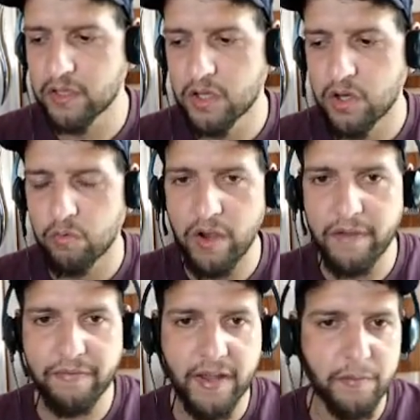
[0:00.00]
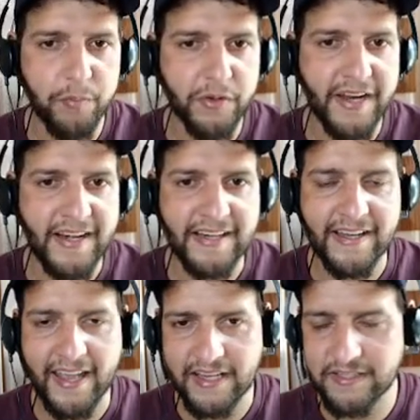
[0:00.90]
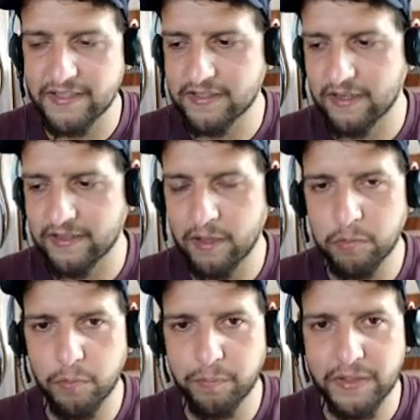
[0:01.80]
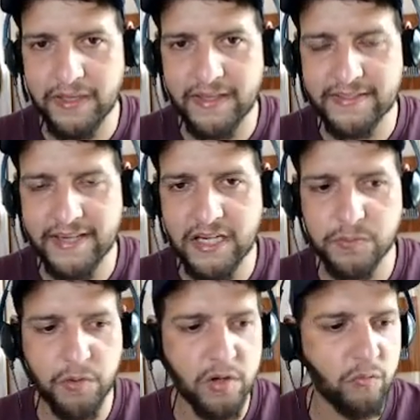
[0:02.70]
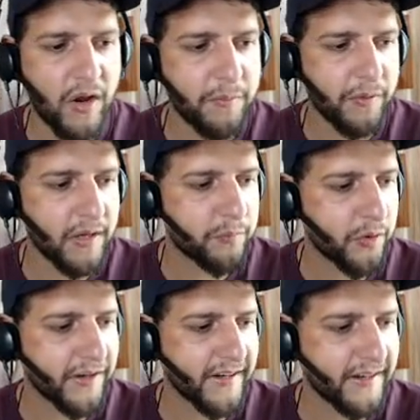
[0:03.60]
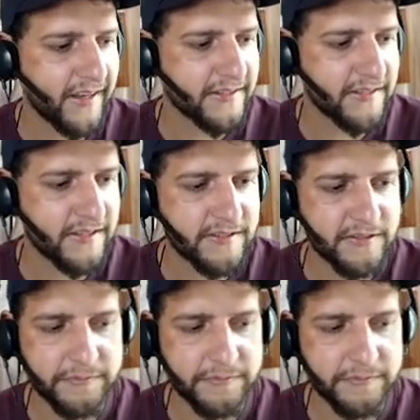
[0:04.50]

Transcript: Wi-Fi protected access, WPA stands for Wi-Fi protected access.